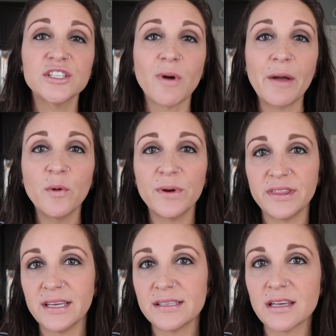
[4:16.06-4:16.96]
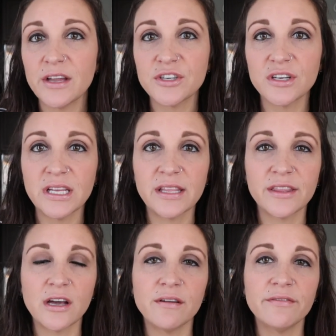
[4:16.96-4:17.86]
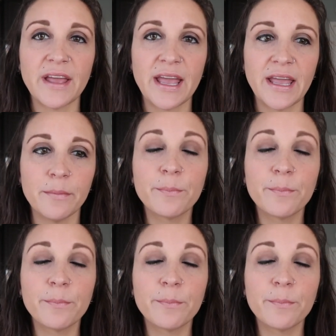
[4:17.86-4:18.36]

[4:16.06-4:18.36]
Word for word: So I will put this underneath of a